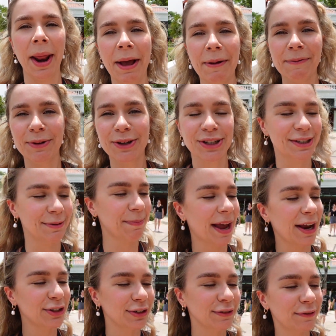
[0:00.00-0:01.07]
oh, uh, which is a
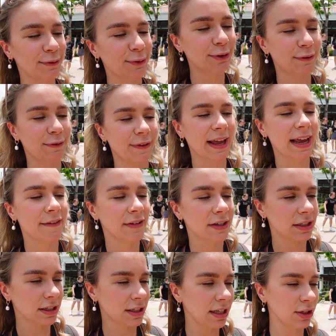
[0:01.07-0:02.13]
passion fruit flavored
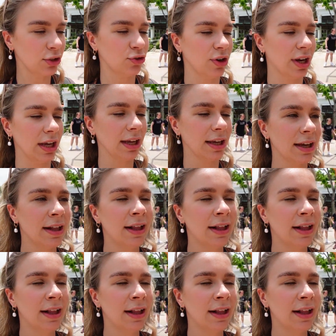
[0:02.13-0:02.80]
tea drink.